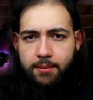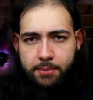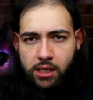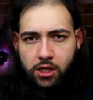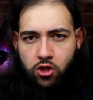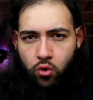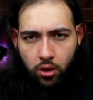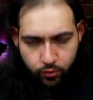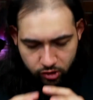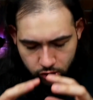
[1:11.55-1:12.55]
meaning you
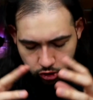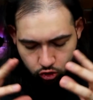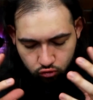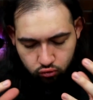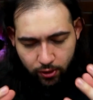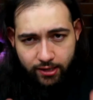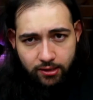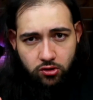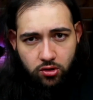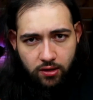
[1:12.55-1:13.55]
are
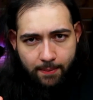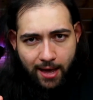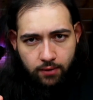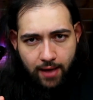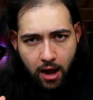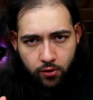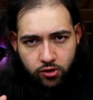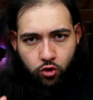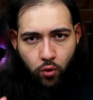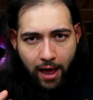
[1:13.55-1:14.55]
restricted to the amount of
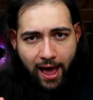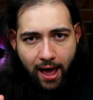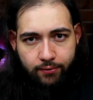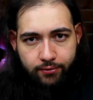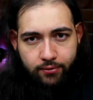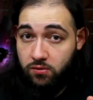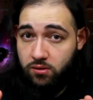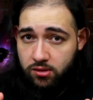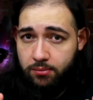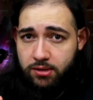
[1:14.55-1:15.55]
hours you have,
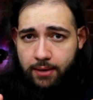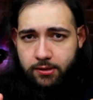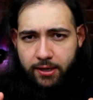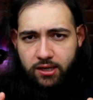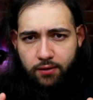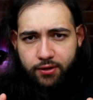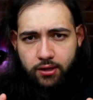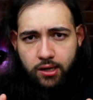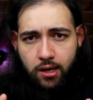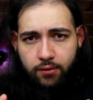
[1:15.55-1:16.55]
sometimes it might not feel
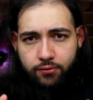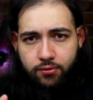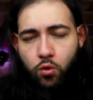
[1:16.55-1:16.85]
enough.